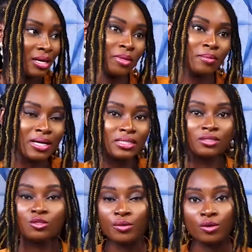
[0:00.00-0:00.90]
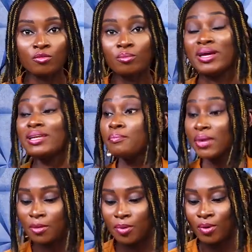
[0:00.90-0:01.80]
Imagine during COVID, many
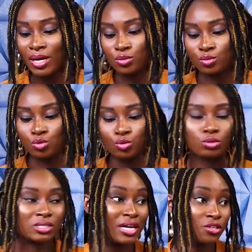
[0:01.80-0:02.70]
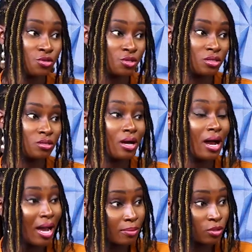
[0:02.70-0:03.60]
people had to, you know, start using
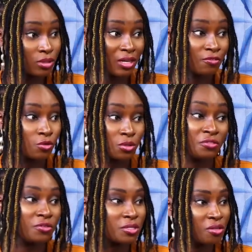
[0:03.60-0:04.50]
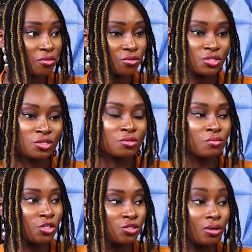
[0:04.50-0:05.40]
apps on their phone, different software, just to make
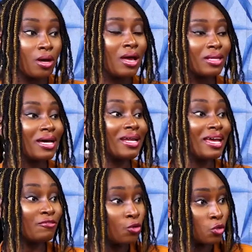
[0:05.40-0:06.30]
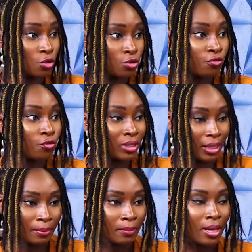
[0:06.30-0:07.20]
sure that life goes on for them.